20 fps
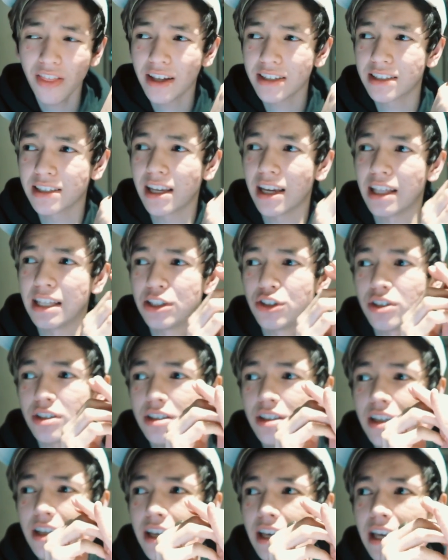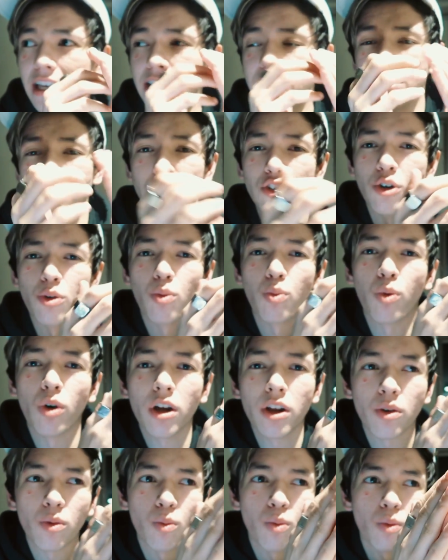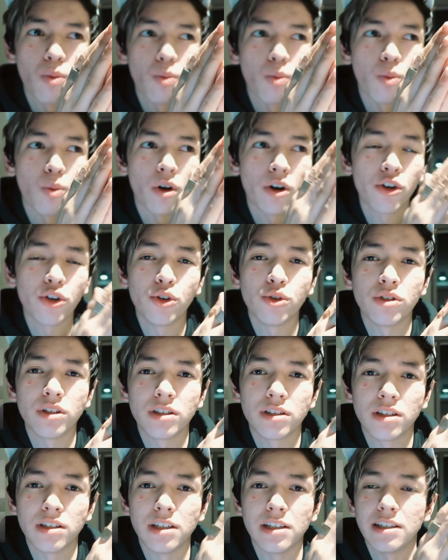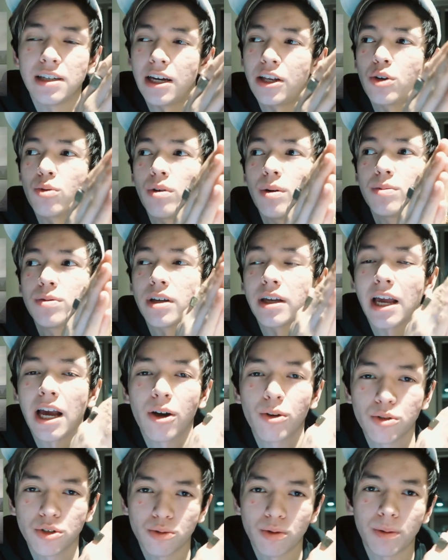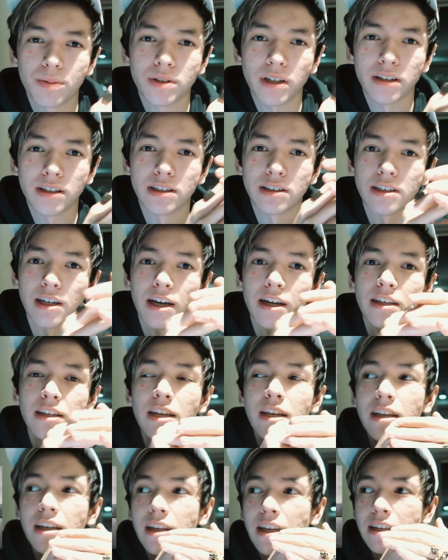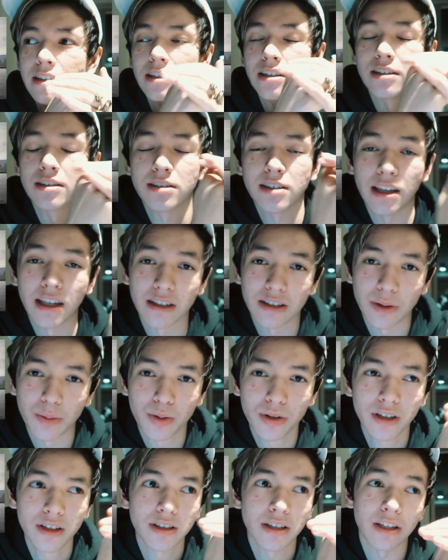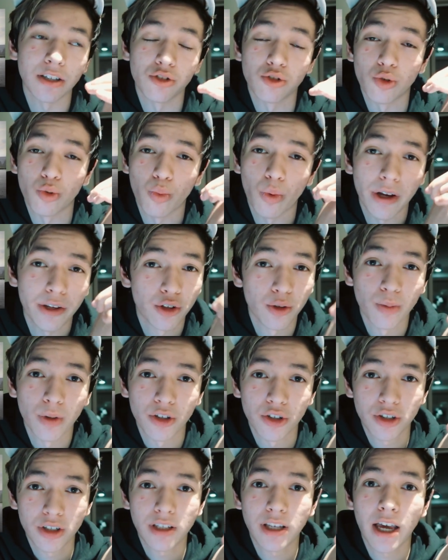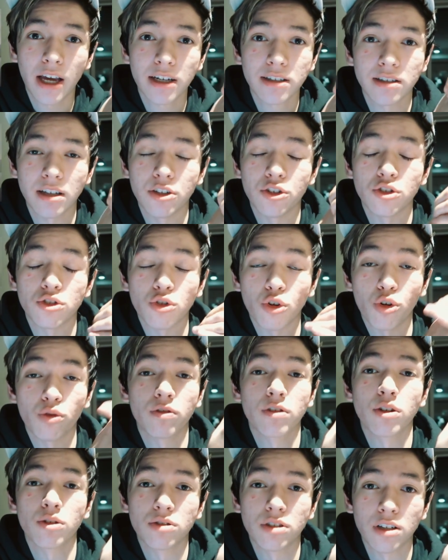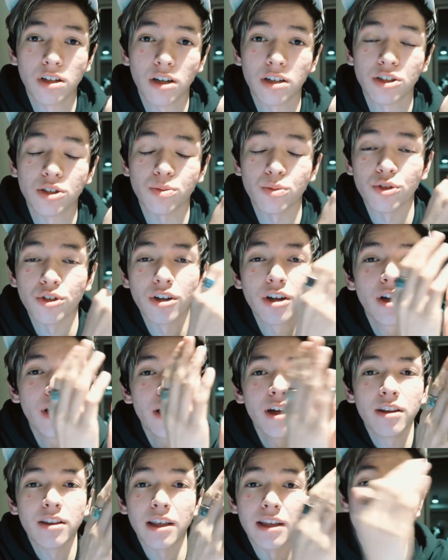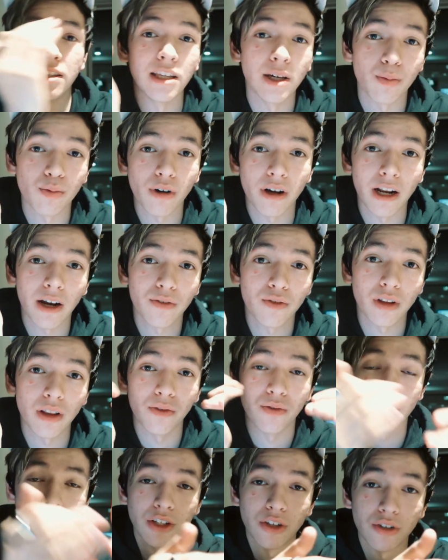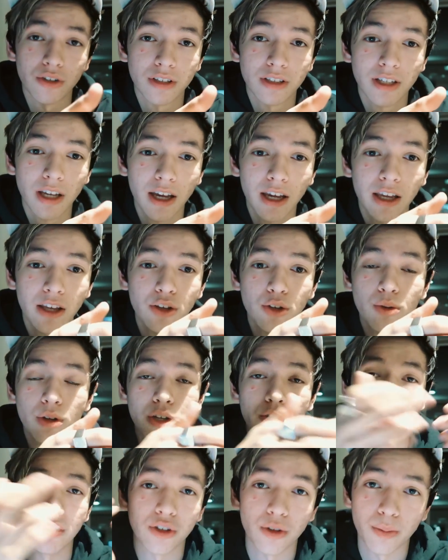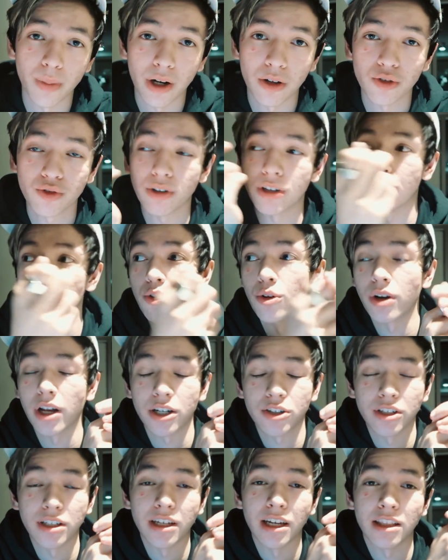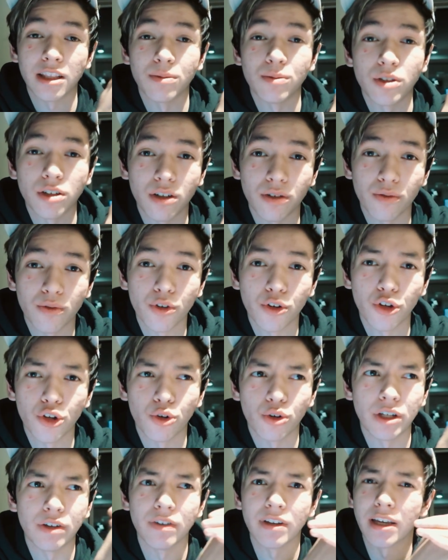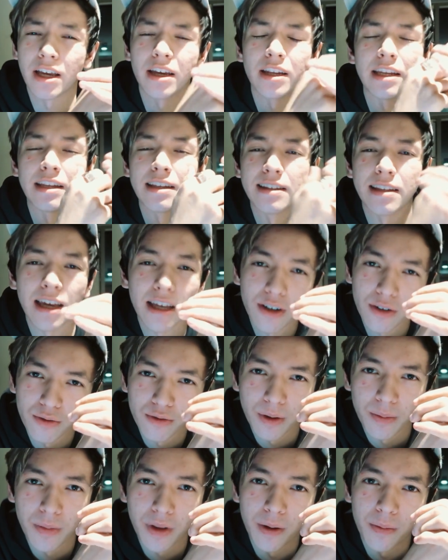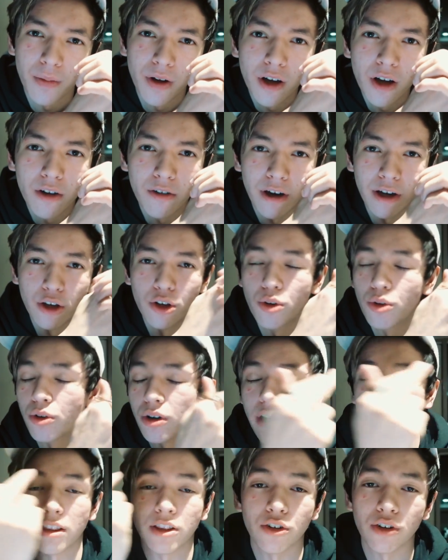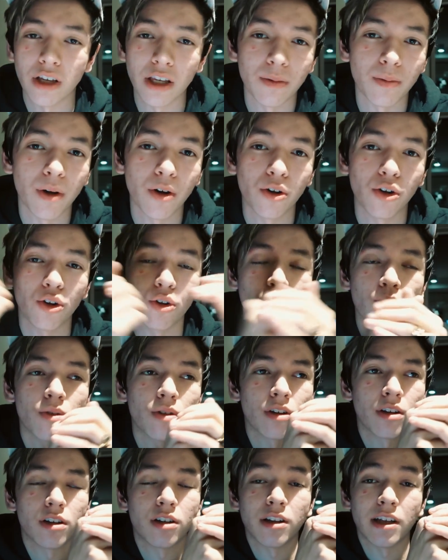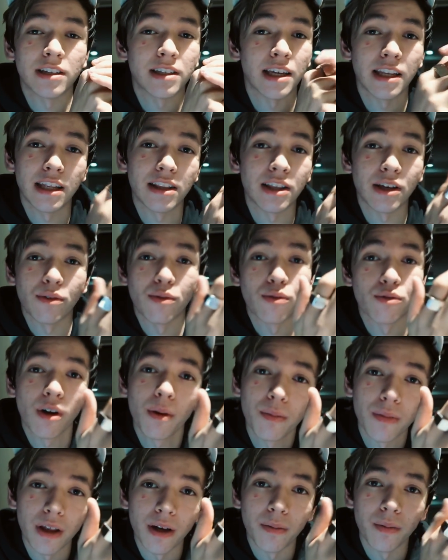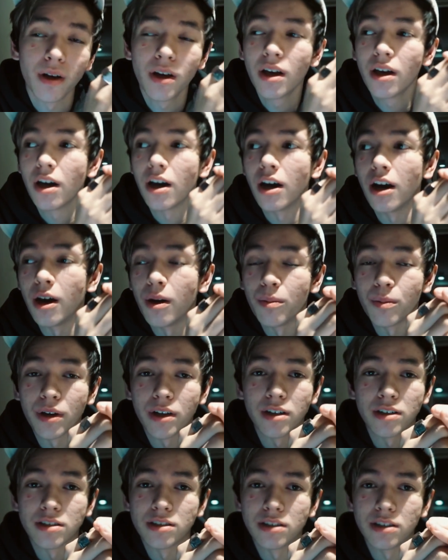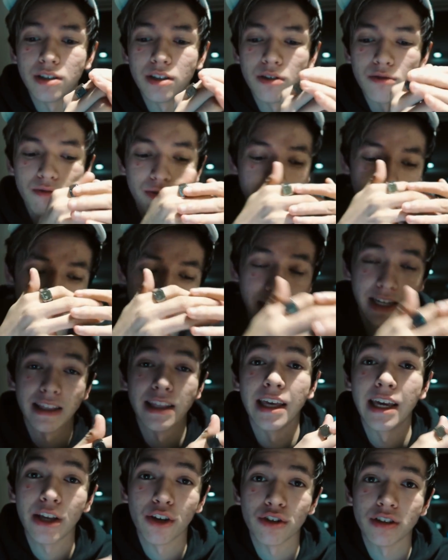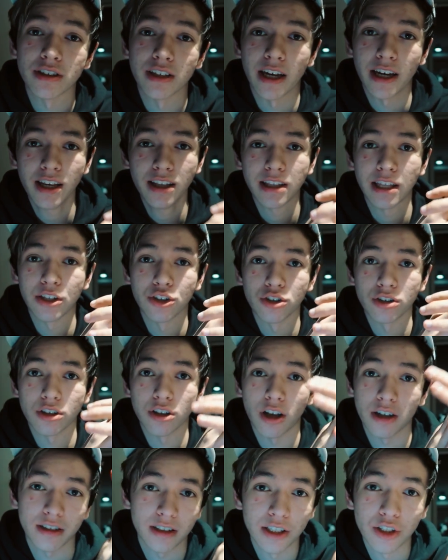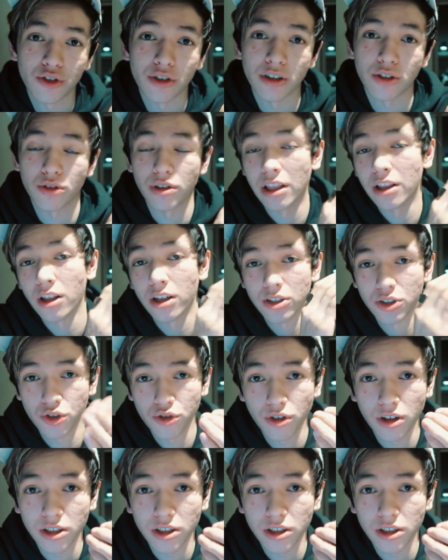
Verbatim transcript: that's again, it's just, it's, you know, what are you using to design your website? How is your website designed? Is it aesthetically pleasing? Is there way too much text that just overloads the customer? They dip right after they visit your site. You increase your bounce rate, you don't actually get them to convert, you don't even get any data from them, right? You don't get their email, you don't collect anything from them, because the second they hit your site, they just lost interest, or they lost